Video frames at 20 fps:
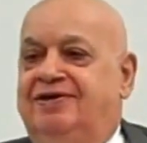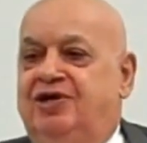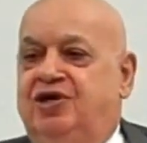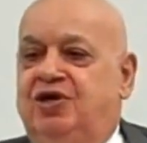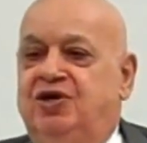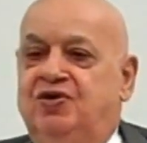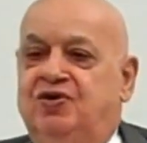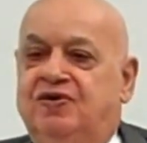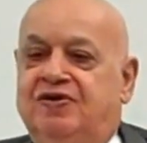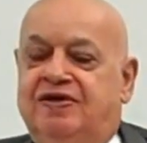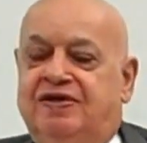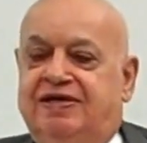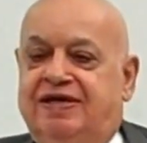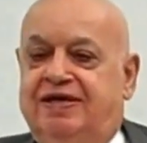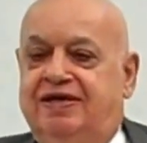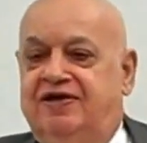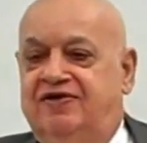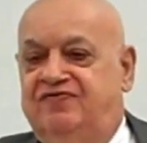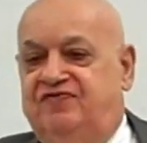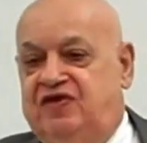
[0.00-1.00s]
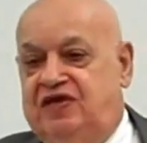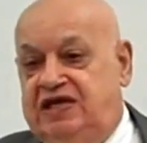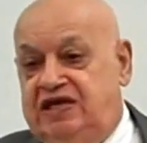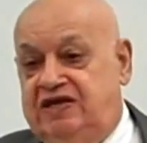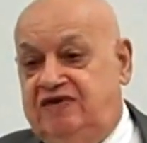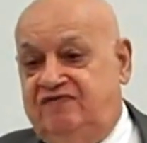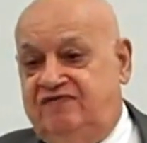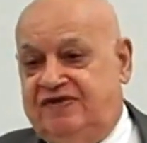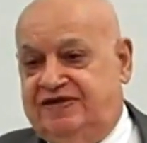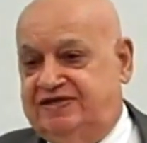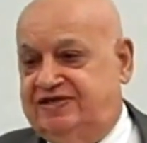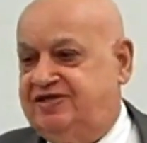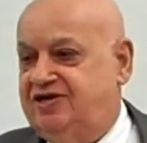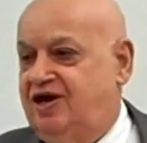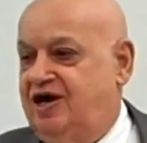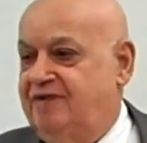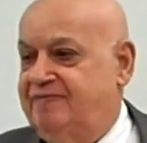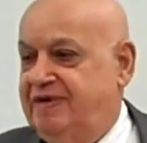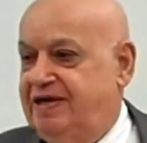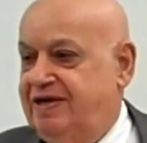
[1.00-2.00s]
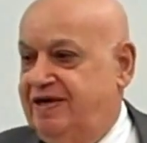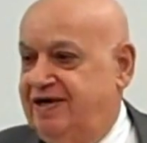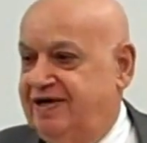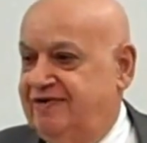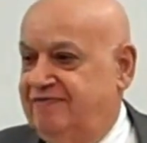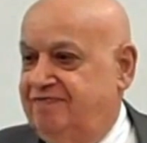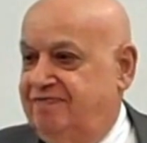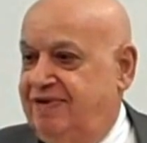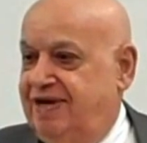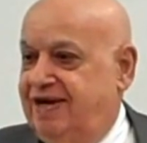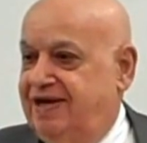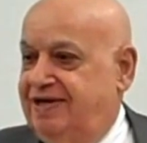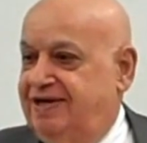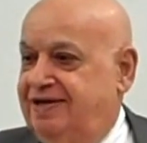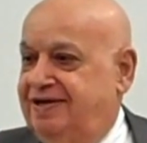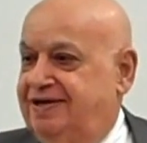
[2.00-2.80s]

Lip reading: you don't think of Eve as coming out of my